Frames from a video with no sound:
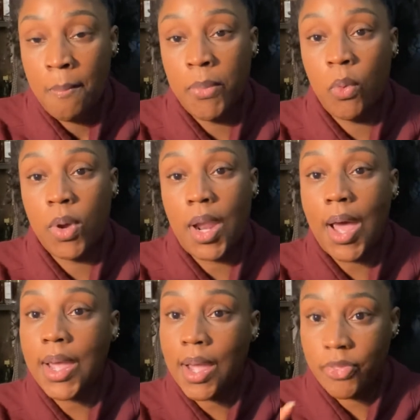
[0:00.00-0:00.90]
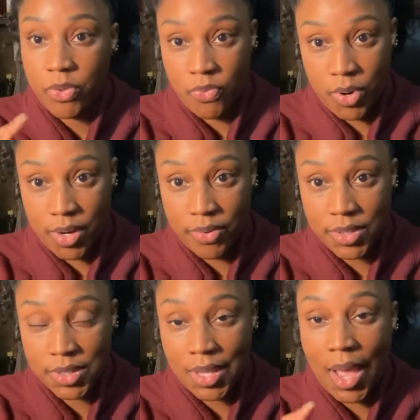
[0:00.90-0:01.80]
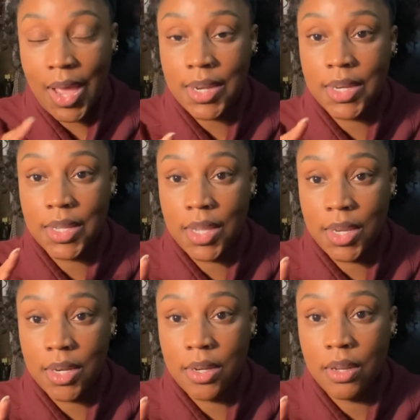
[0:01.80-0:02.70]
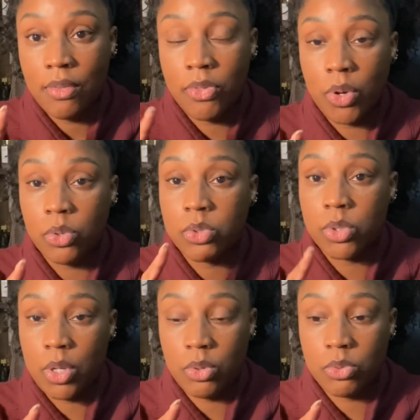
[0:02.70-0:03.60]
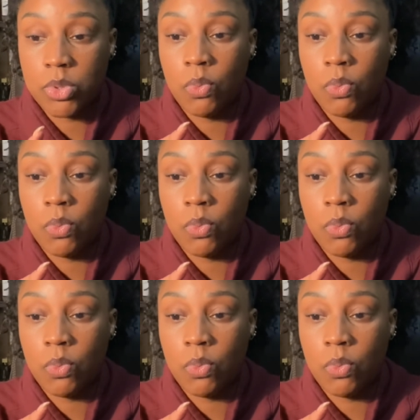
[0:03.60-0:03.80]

But when I got the fragrance, I didn't get those notes.